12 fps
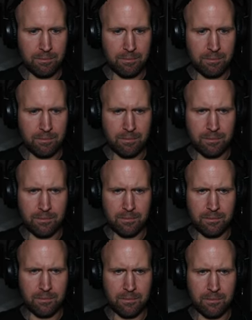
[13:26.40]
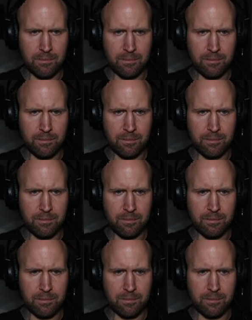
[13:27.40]

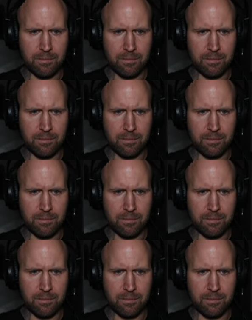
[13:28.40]
(silence)